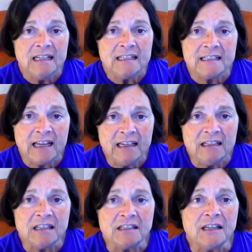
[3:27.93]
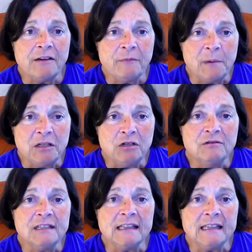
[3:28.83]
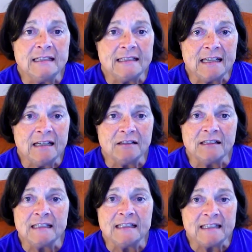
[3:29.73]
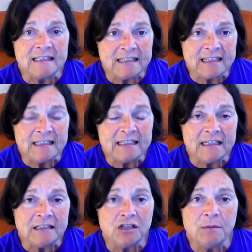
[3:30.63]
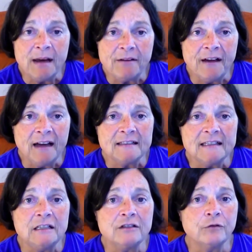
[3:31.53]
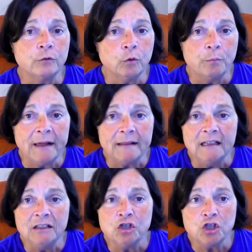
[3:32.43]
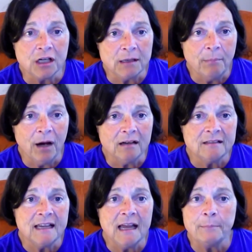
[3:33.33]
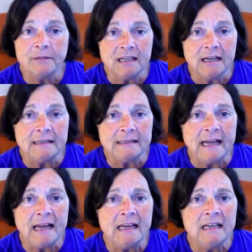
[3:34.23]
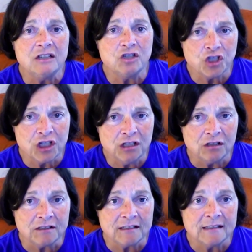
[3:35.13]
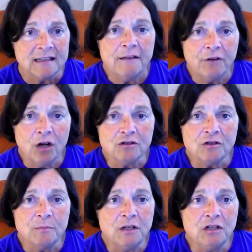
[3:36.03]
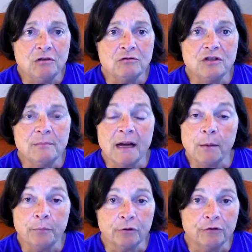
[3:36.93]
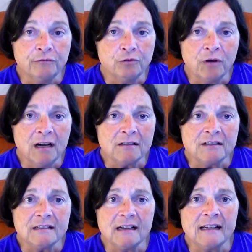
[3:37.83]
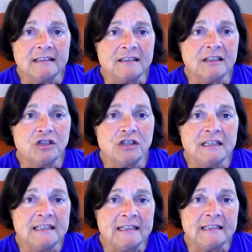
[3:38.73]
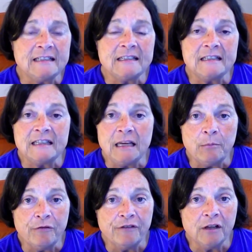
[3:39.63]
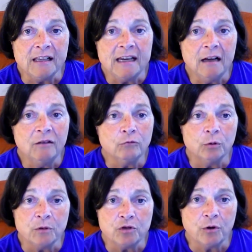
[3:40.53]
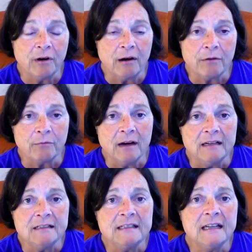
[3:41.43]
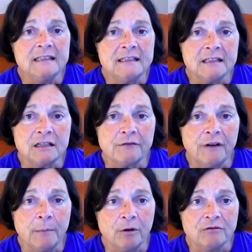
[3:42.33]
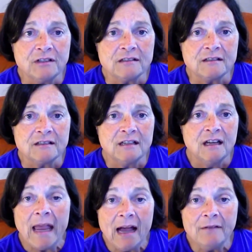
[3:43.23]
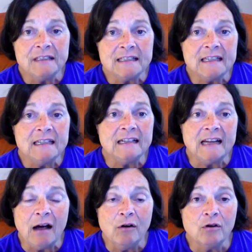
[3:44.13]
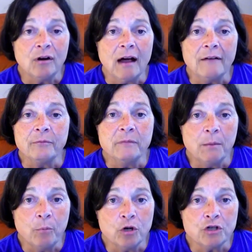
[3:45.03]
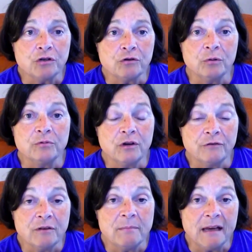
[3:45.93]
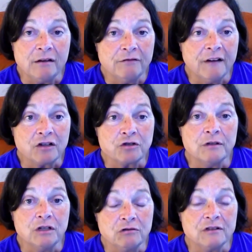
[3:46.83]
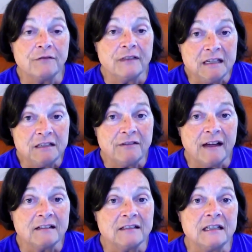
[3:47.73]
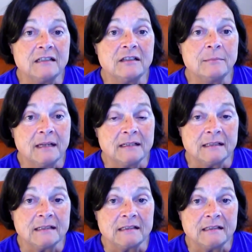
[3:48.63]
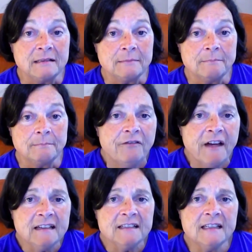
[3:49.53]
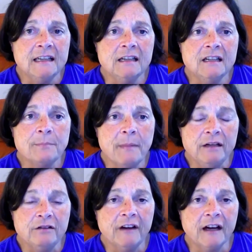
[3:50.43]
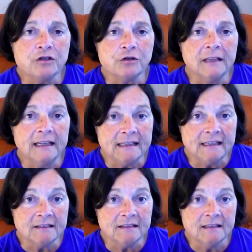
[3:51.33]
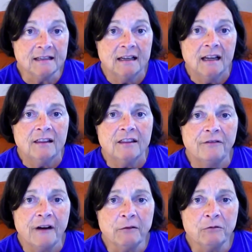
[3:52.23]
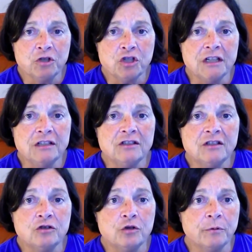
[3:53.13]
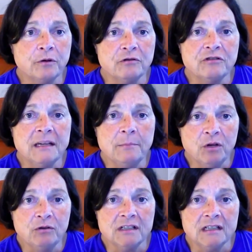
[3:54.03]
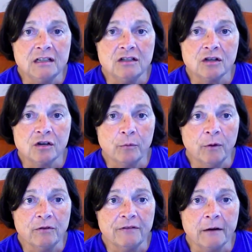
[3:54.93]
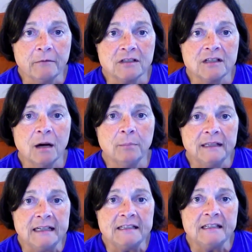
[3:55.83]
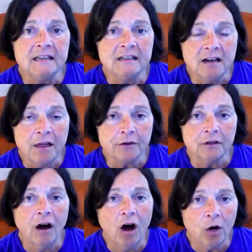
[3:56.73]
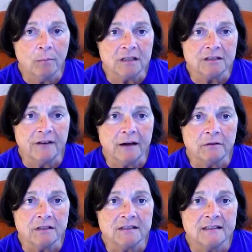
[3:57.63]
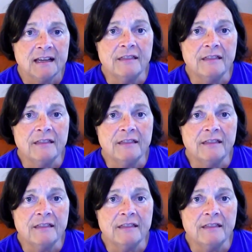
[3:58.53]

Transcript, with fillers: Scientists have been using these cells since the 60s to make vaccines for rubella, chickenpox, hepatitis A, and shingles. They've also been used to make approved drugs against such diseases as hemophilia, rheumatoid arthritis, and cystic fibrosis. We haven't seen an outcry from the abortion groups over the manufacture and use of these vaccines and medicines. The vaccine is manufactured like this. The viral genes to produce immunity to the coronavirus are placed in another harmless virus.